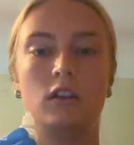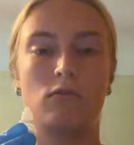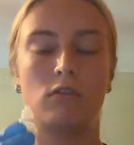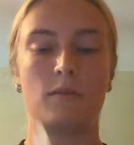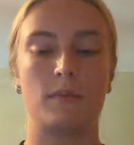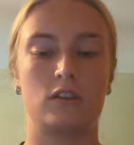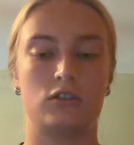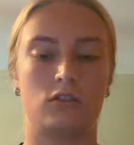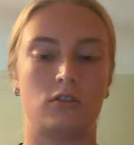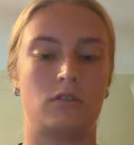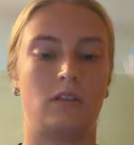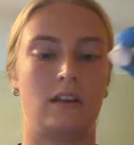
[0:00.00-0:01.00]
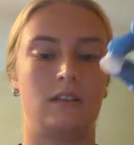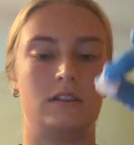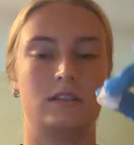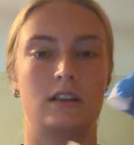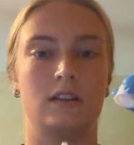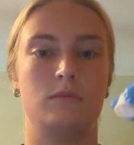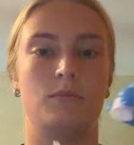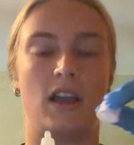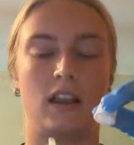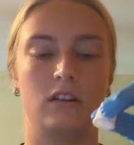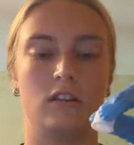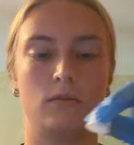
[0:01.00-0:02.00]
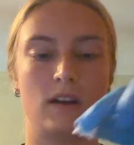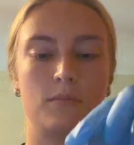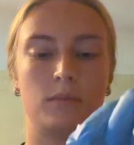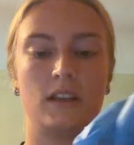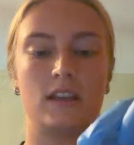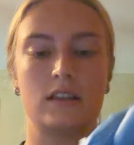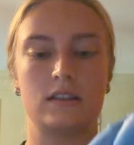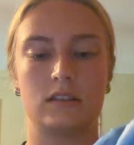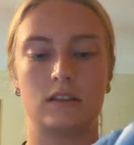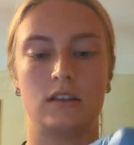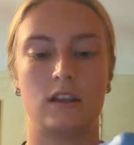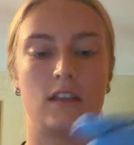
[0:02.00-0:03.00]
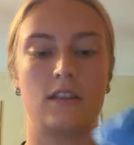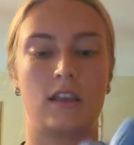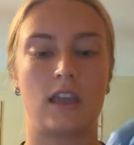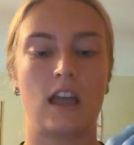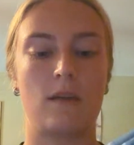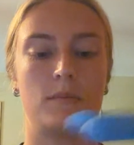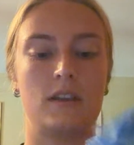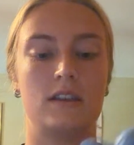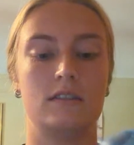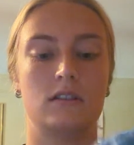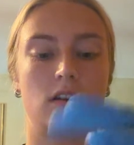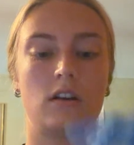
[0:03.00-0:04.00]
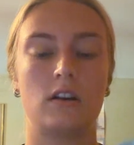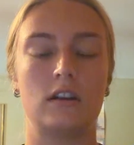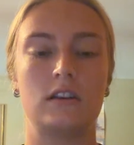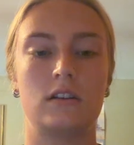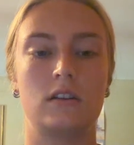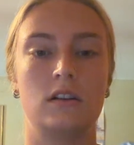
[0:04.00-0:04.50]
want to make sure that this gets back into the right place and the cap is on,